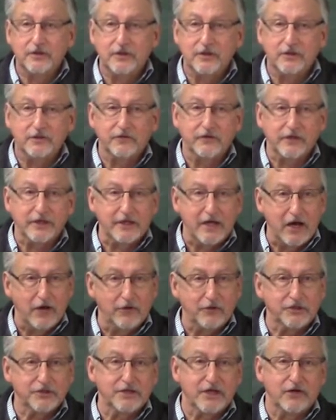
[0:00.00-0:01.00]
and think how
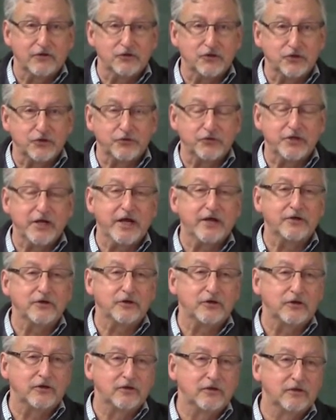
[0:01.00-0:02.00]
it sounds so
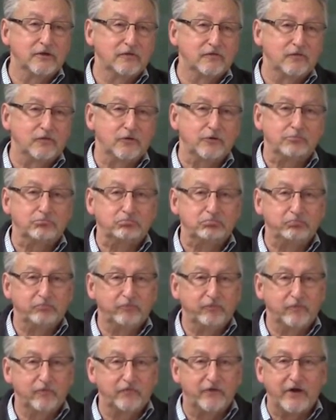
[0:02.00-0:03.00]
tender for
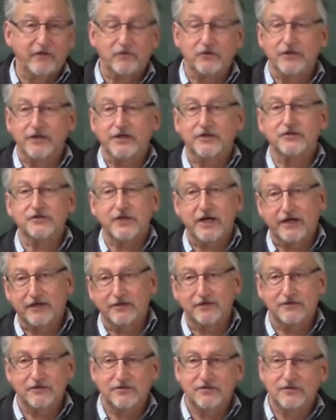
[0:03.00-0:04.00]
five or ten seconds,